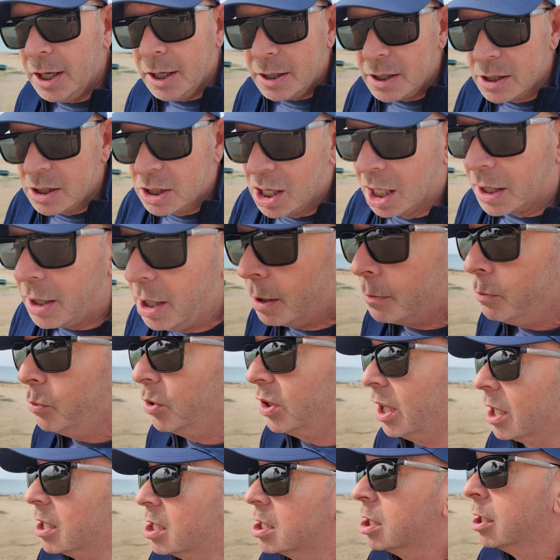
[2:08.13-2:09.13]
you to come
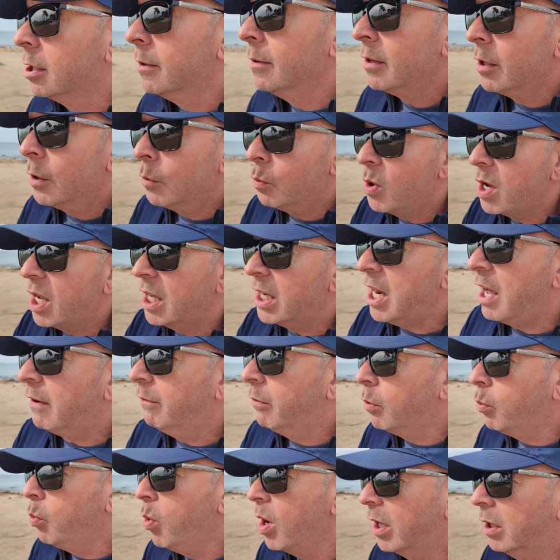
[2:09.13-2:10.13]
with us. We're going to have
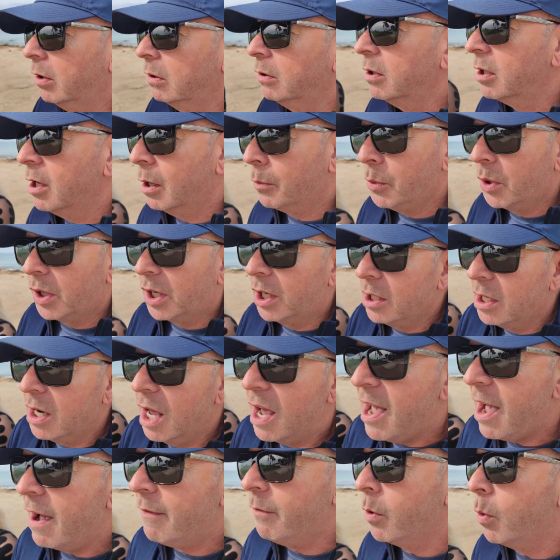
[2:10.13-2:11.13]
a wiggle and we're going to
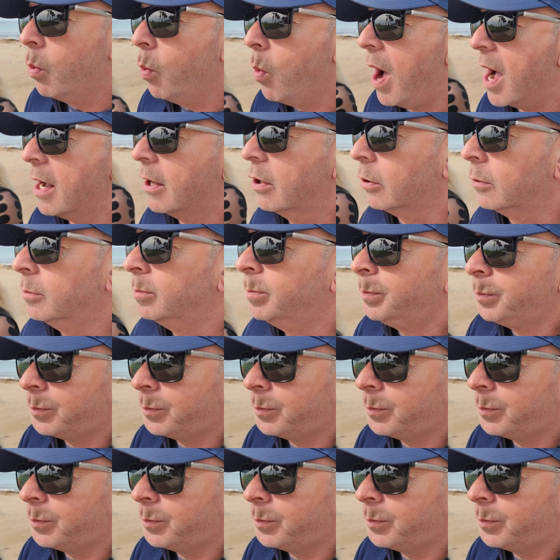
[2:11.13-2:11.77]
have a waggle.